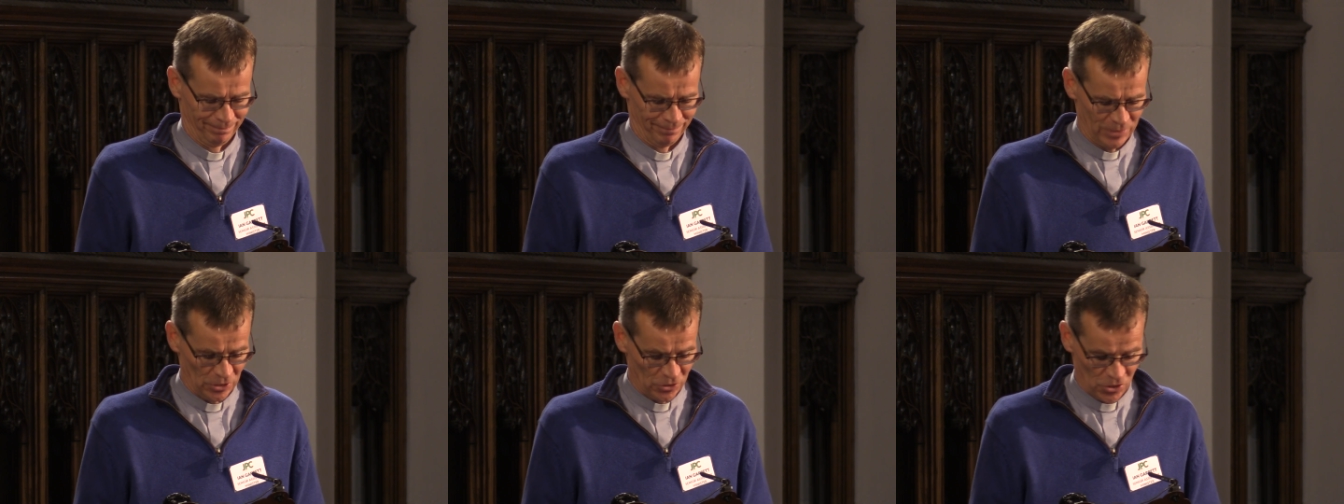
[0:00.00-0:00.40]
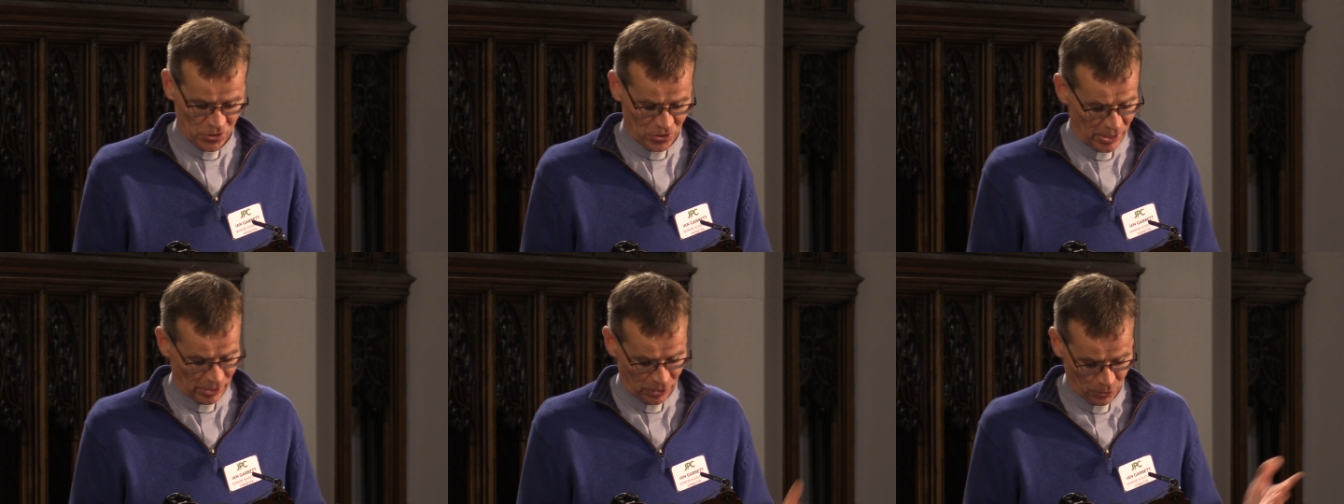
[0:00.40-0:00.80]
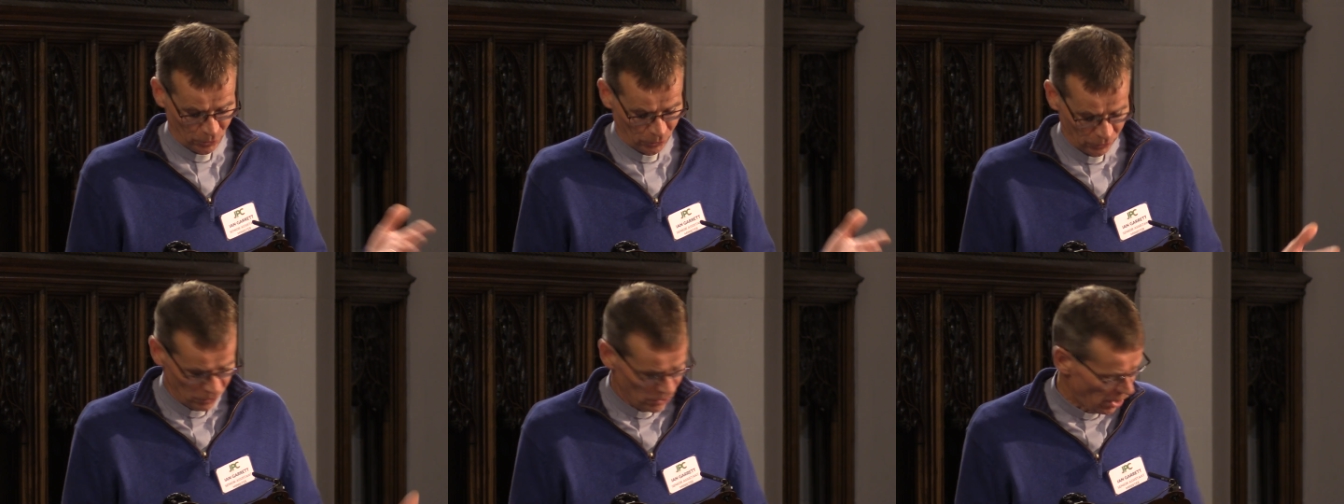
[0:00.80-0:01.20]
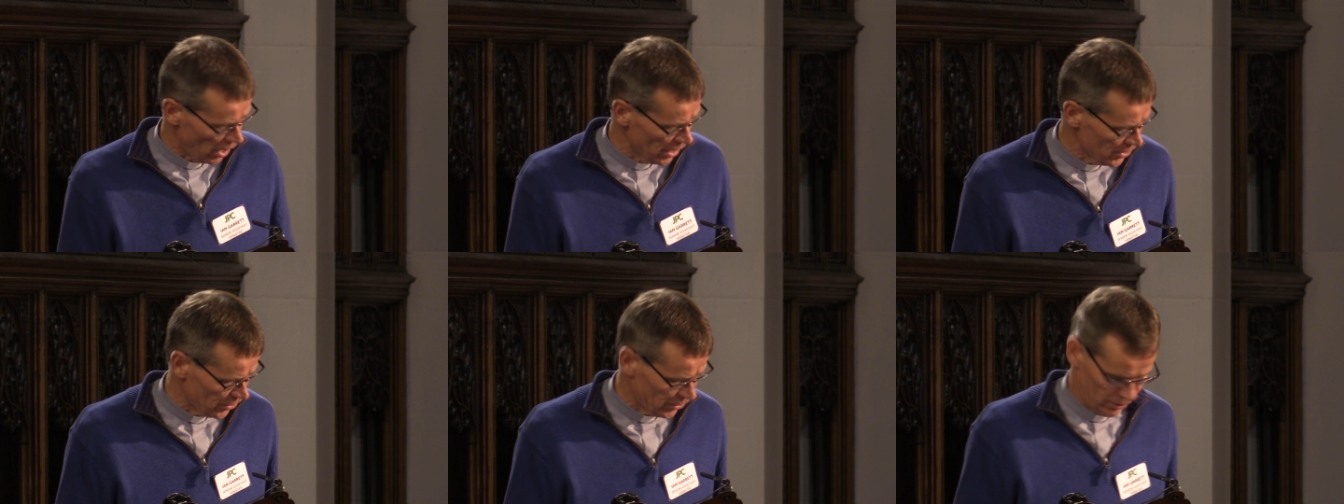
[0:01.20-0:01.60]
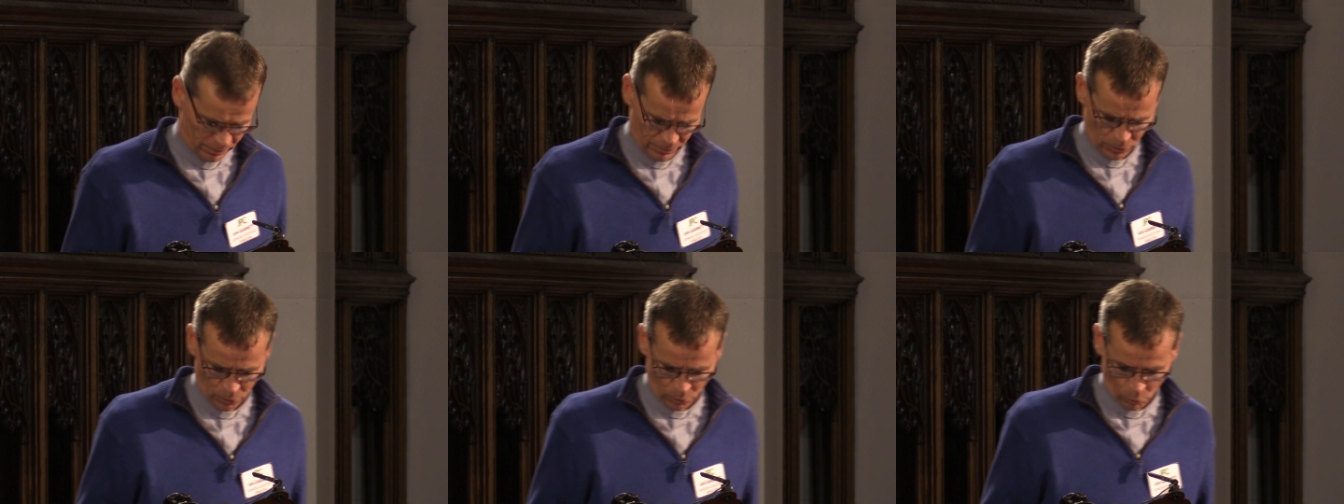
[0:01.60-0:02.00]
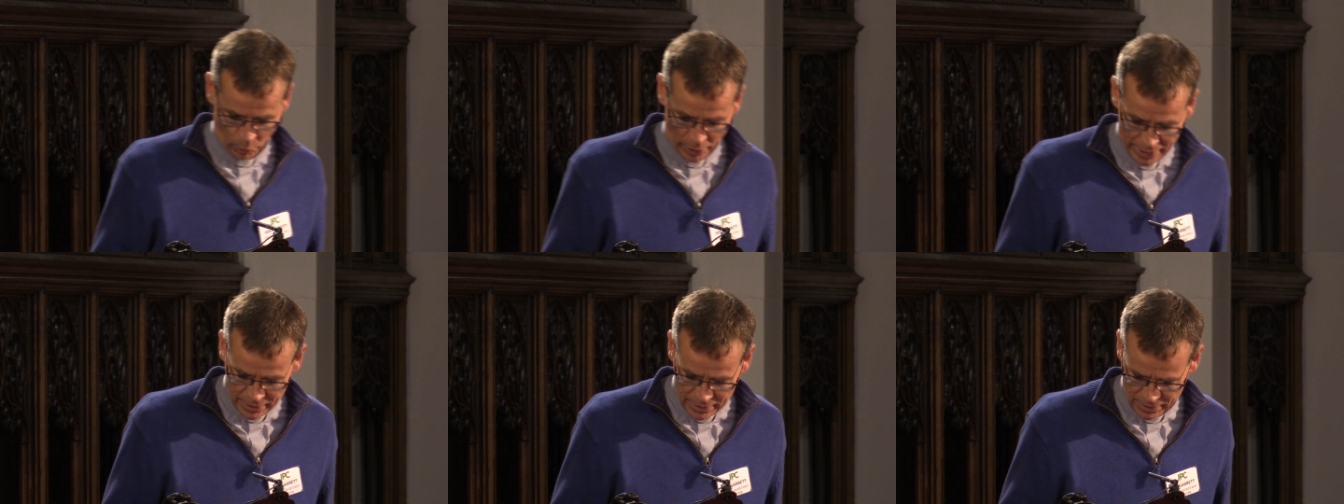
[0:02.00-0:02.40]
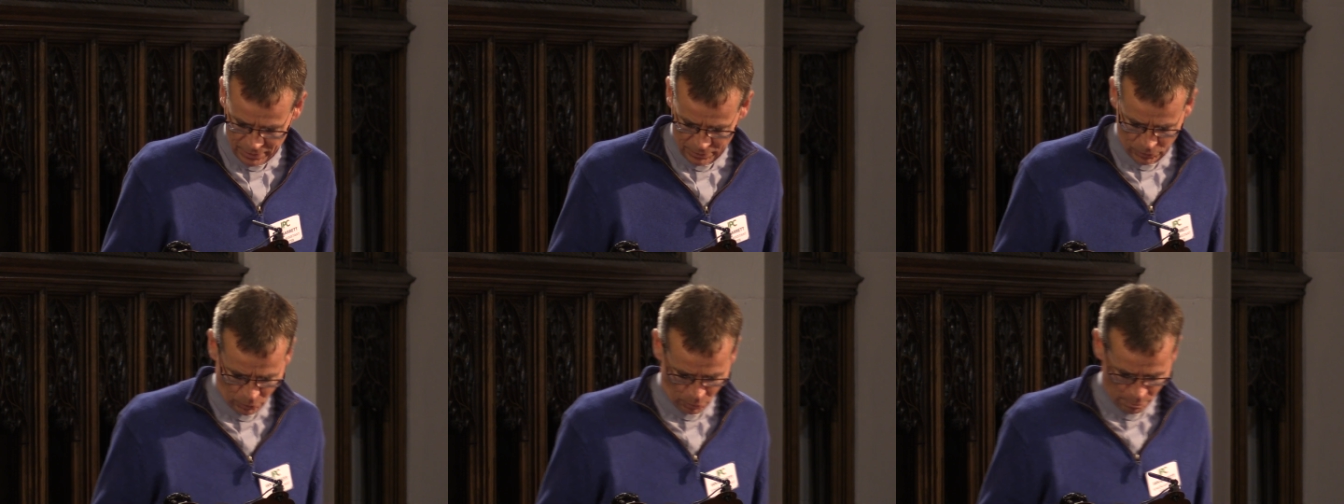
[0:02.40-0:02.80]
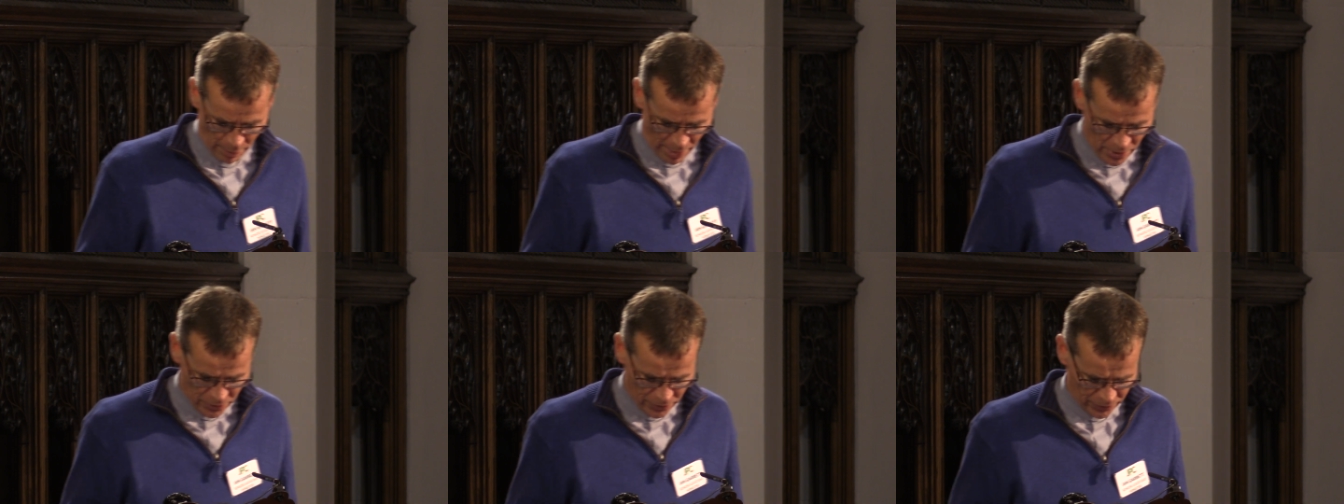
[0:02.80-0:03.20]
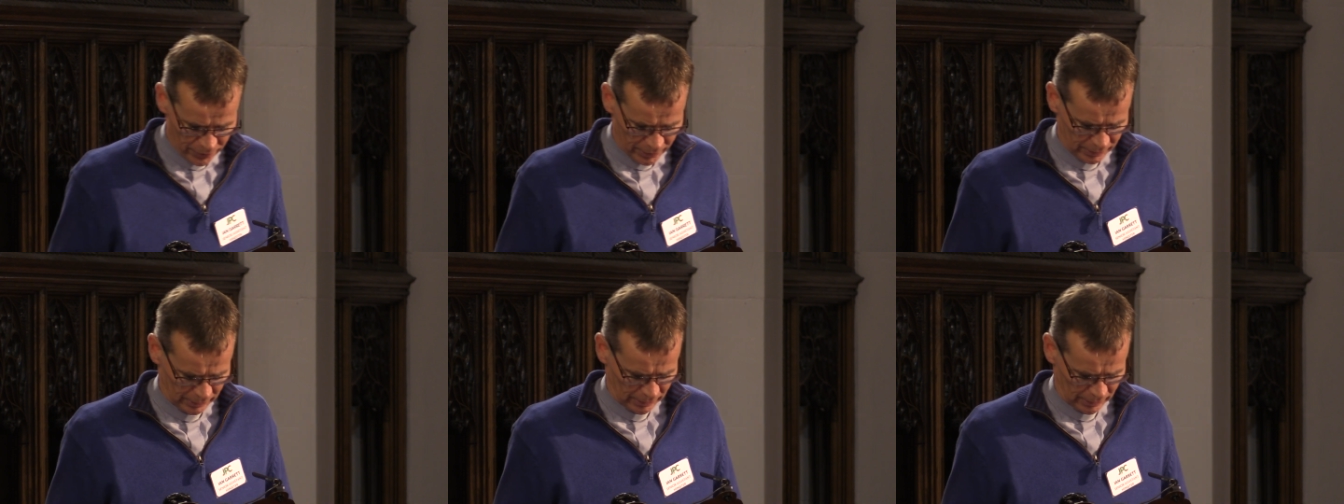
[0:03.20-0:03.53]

They'll just think you're nice or weird or both.